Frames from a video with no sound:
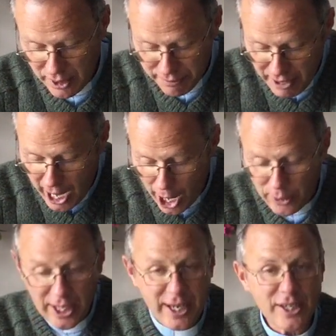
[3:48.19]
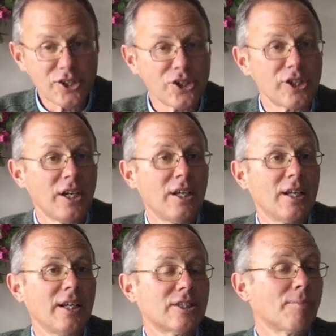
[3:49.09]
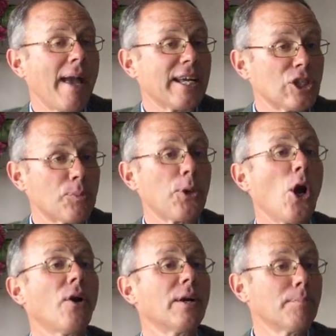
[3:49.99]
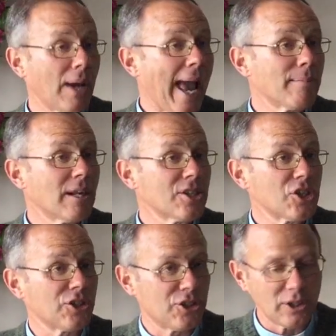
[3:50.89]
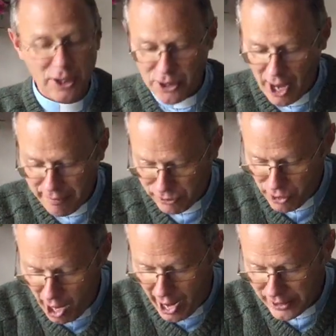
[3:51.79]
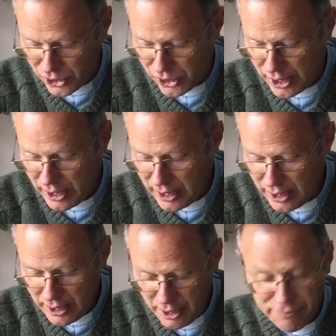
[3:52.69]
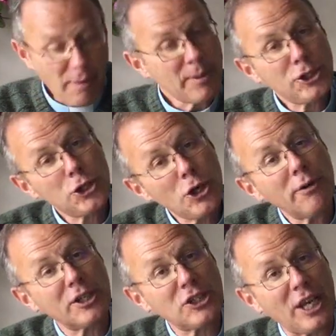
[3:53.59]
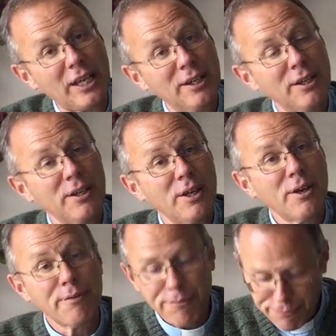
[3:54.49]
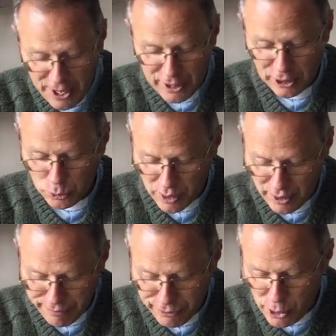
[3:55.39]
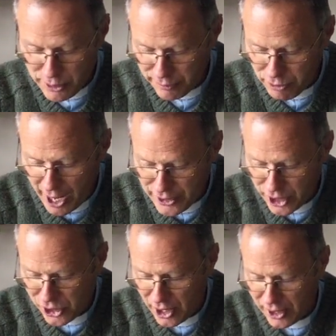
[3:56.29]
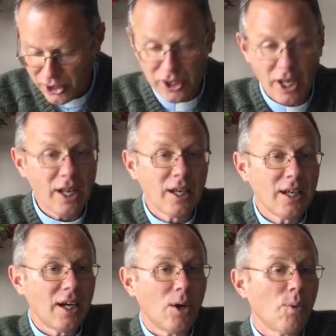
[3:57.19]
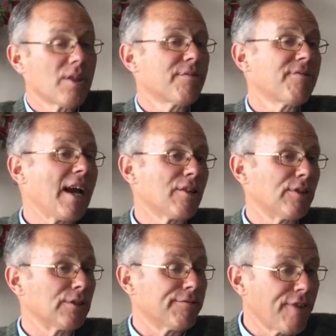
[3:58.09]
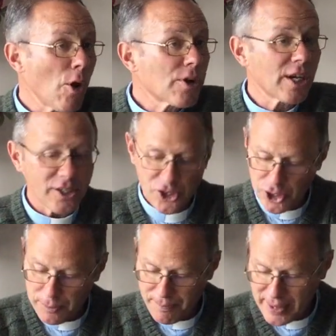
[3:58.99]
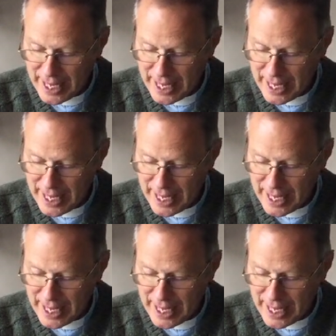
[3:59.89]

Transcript: for holiness to make us pure and blameless until the day of Christ, for maturity, filled with the fruit of righteousness, with a faithful focus